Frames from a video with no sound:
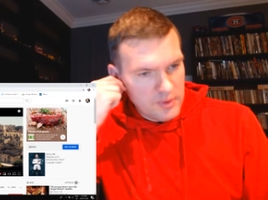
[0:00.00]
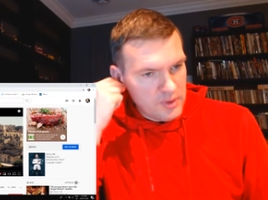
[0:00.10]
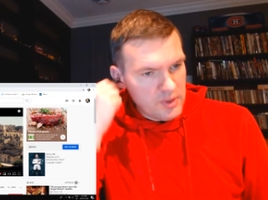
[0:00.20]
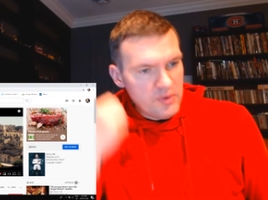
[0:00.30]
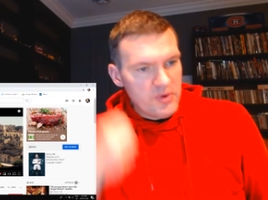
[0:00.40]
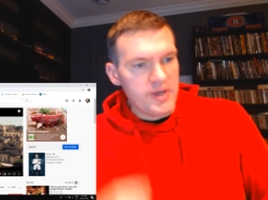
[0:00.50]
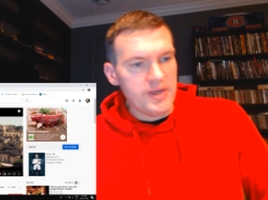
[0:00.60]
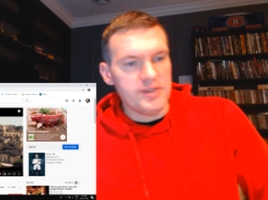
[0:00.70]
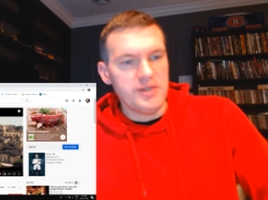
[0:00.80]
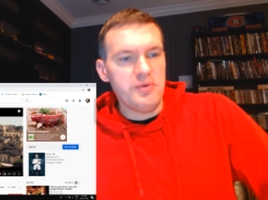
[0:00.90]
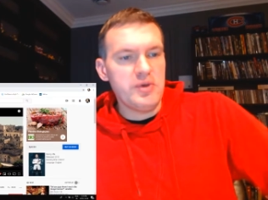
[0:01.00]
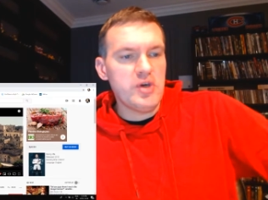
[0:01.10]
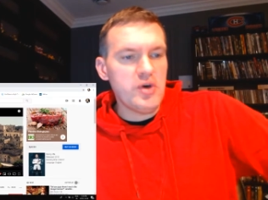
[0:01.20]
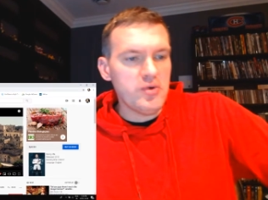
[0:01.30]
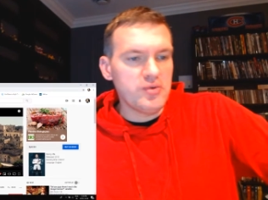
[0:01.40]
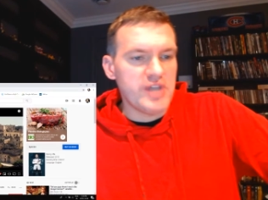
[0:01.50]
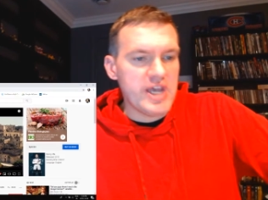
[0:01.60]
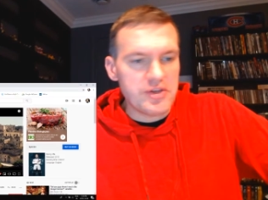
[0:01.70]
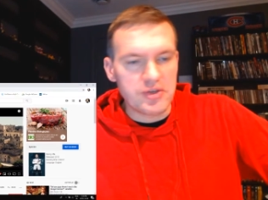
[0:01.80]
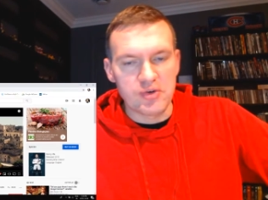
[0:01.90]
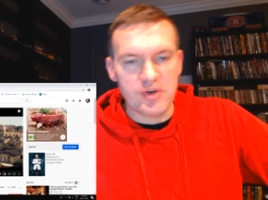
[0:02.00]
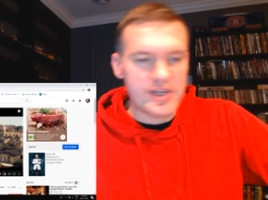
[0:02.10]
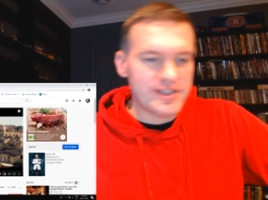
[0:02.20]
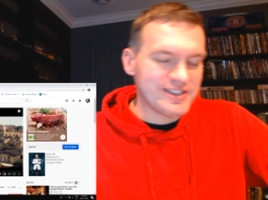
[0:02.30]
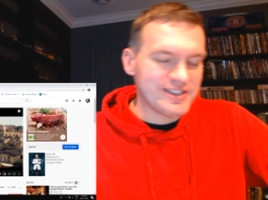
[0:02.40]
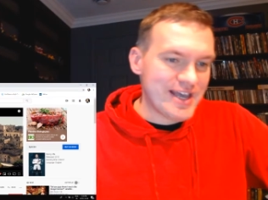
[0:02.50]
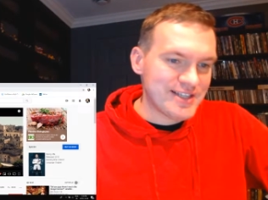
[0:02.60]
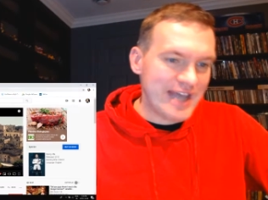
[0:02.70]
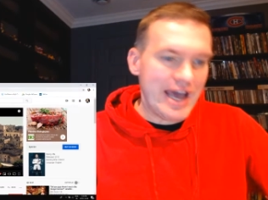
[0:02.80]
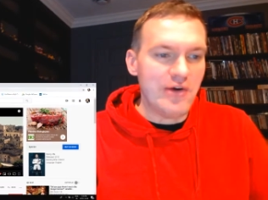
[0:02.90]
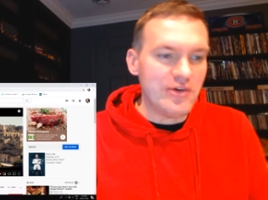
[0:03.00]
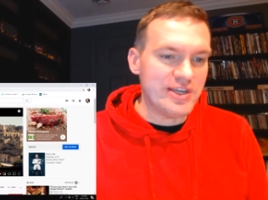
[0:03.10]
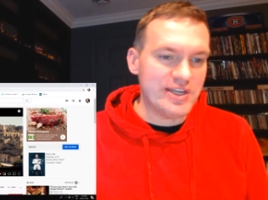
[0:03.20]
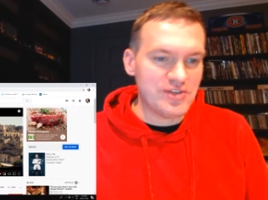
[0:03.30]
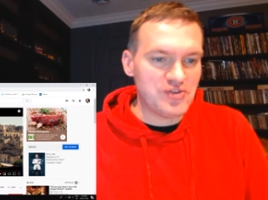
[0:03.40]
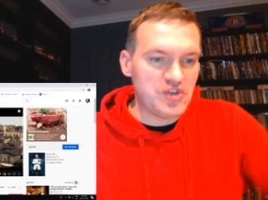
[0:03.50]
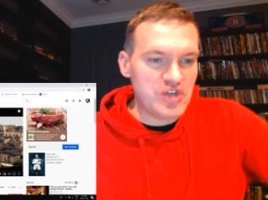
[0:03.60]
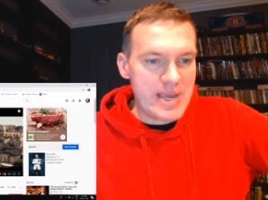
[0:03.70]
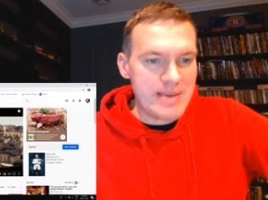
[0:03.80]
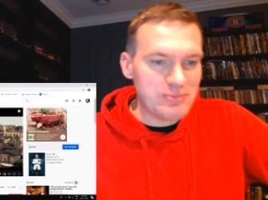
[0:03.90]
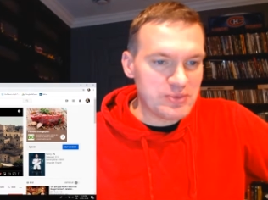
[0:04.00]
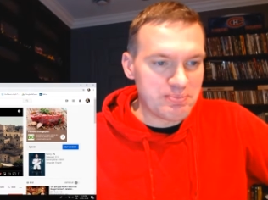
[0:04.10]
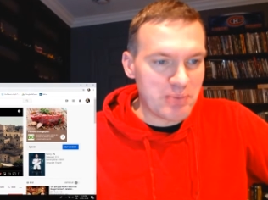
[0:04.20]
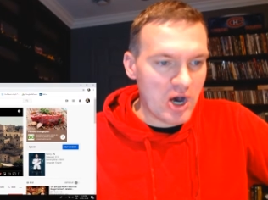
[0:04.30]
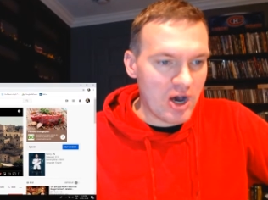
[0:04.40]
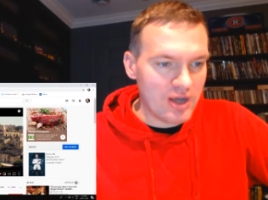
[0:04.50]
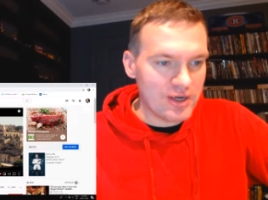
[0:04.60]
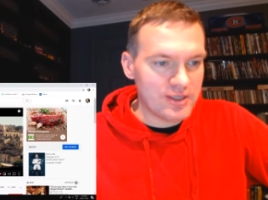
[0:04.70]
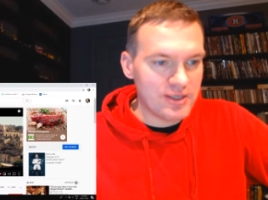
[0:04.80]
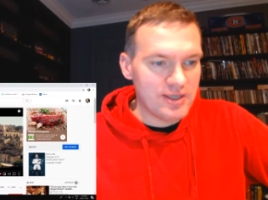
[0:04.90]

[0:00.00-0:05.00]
All right, here we go. Daniel Craig's last outing as James Bond.